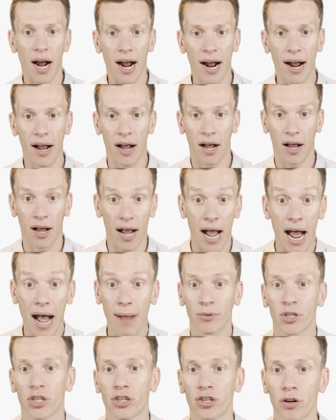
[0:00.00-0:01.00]

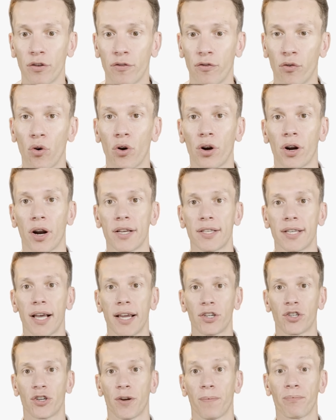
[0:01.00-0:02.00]
aptitude for
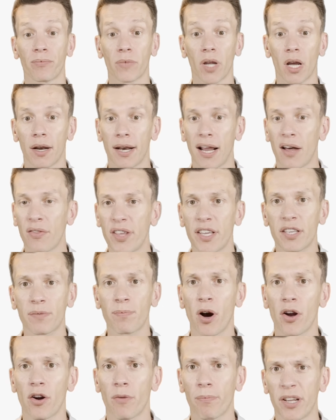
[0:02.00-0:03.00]
organisation. Now, this
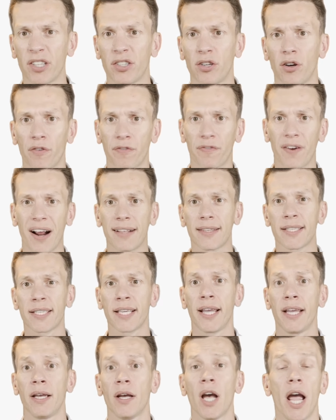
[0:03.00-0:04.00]
might not be to your
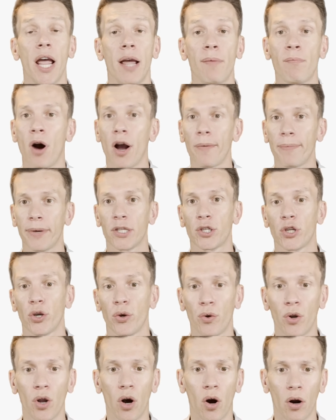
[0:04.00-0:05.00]
fancy. It might be too
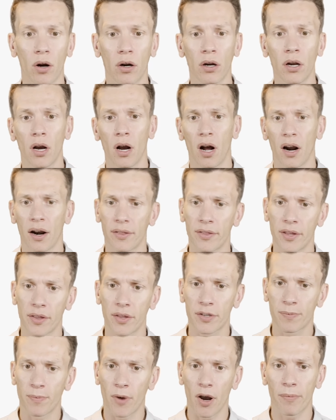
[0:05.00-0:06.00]
long, and I think
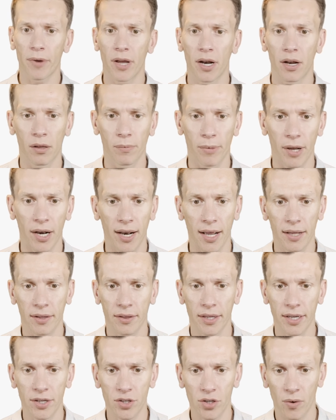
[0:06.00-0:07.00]
this might be a little bit
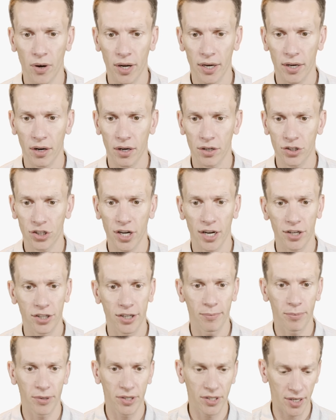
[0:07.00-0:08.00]
lengthy, so I could ask
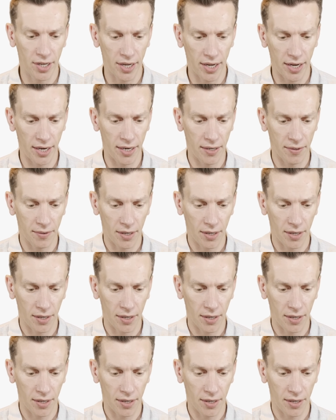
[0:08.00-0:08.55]
ChatGPT,